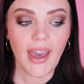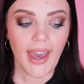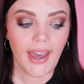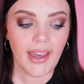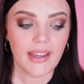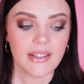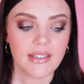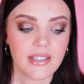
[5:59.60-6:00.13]

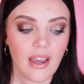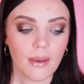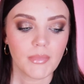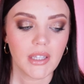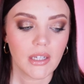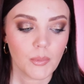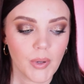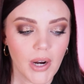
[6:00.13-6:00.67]
And I'm
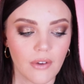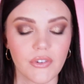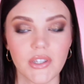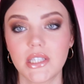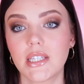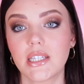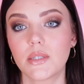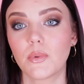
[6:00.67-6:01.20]
gonna
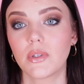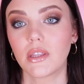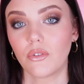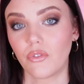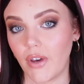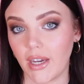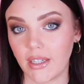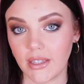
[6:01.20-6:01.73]
preface this with the
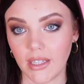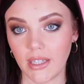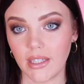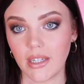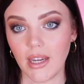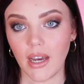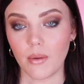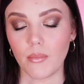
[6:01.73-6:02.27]
fact that,
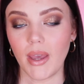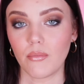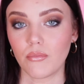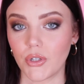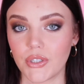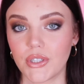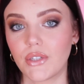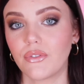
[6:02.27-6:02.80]
and
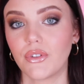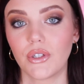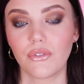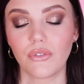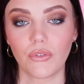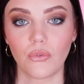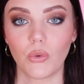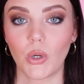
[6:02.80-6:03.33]
most of you, if you've